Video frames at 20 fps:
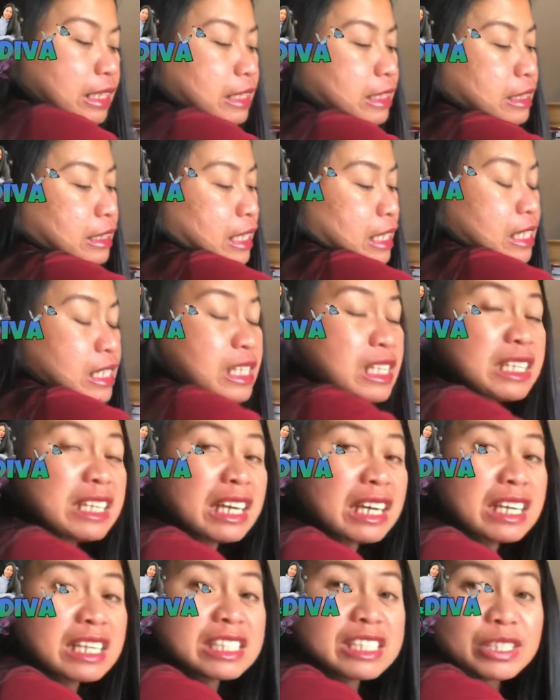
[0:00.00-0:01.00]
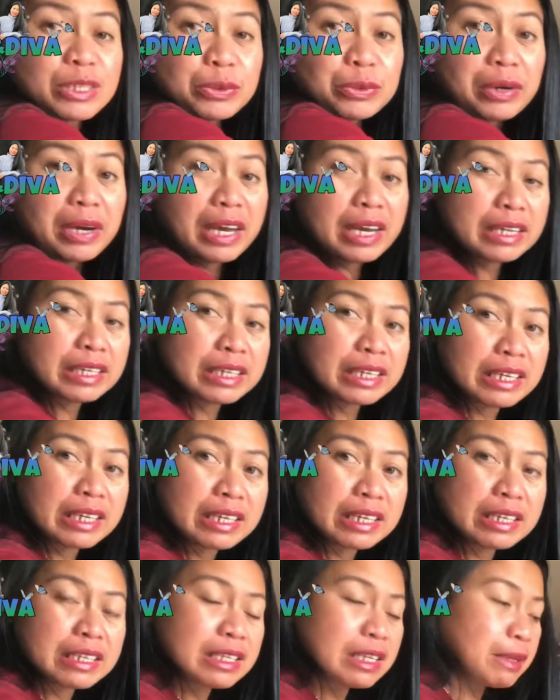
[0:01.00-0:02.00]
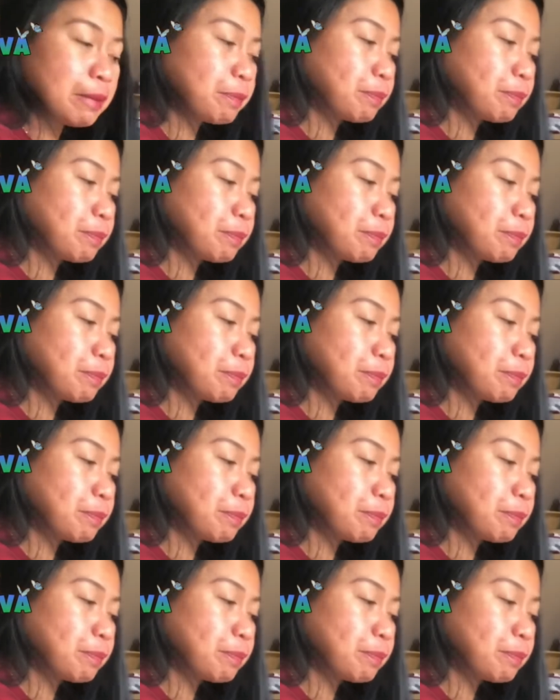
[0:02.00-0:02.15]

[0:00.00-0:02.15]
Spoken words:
nasira kasi yung aking